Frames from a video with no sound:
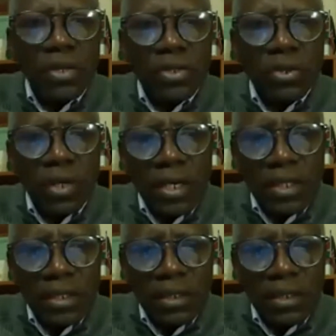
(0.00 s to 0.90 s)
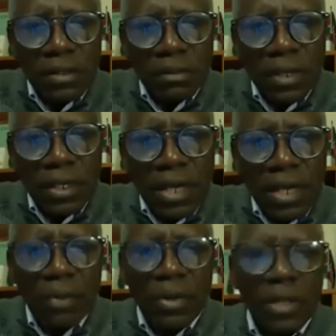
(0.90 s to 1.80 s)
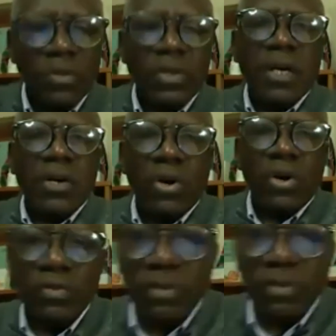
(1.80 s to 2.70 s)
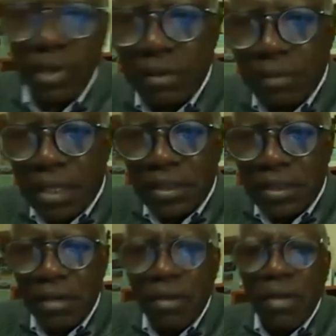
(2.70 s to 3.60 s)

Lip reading: So, ladies and gentlemen, I want to thank all of you very much